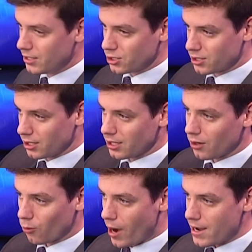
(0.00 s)
Just
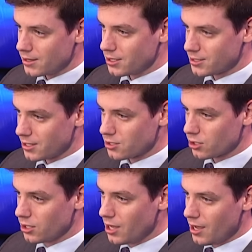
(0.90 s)
clicking right in the
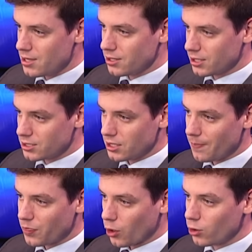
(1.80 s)
center, you can see
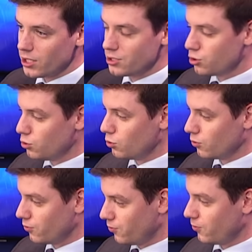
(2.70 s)

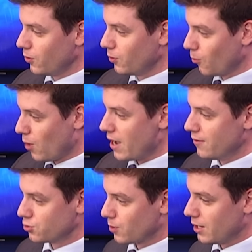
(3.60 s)
32-foot
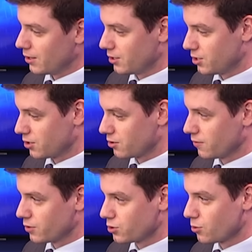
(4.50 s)
waves right in the center of
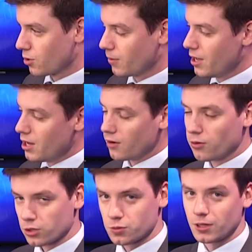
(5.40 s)
the storm. Of
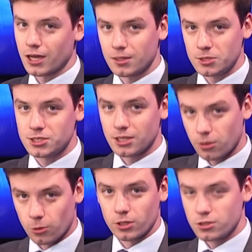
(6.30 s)
course, we're not going to be seeing
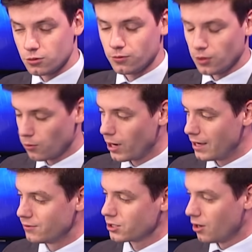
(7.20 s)
32-foot
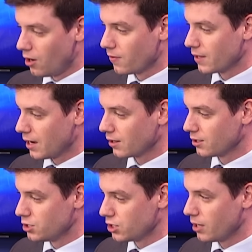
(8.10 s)
waves on the
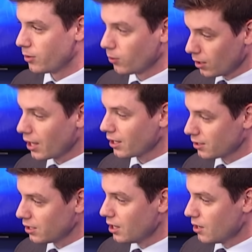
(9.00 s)
island chain, but we
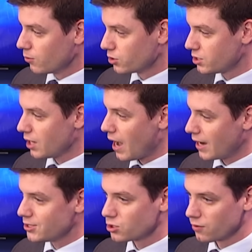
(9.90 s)
likely will see a
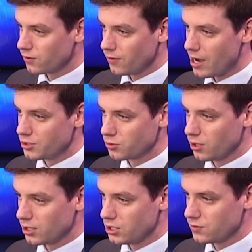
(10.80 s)
high surf advisory
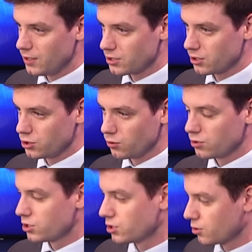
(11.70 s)
on east-facing
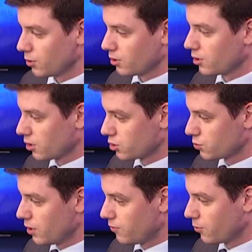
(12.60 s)
shores. Just a quick look at our
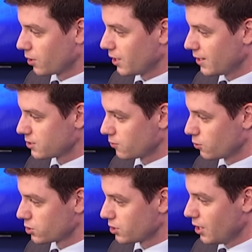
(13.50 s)
swell forecast. Of
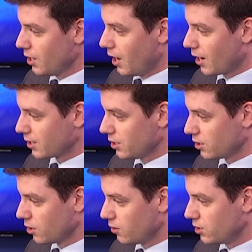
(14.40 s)
course,
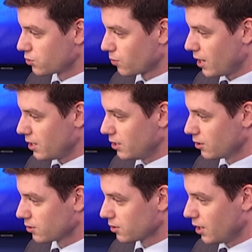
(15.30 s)
Kiko is right
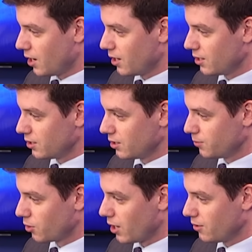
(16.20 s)
here in the
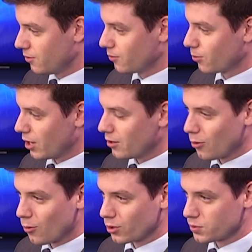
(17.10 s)
bright
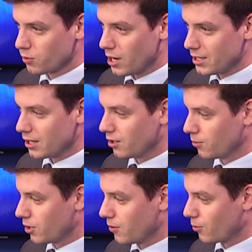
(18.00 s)
orange, bright yellow,
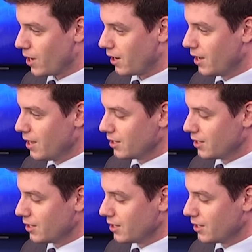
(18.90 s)
bright red.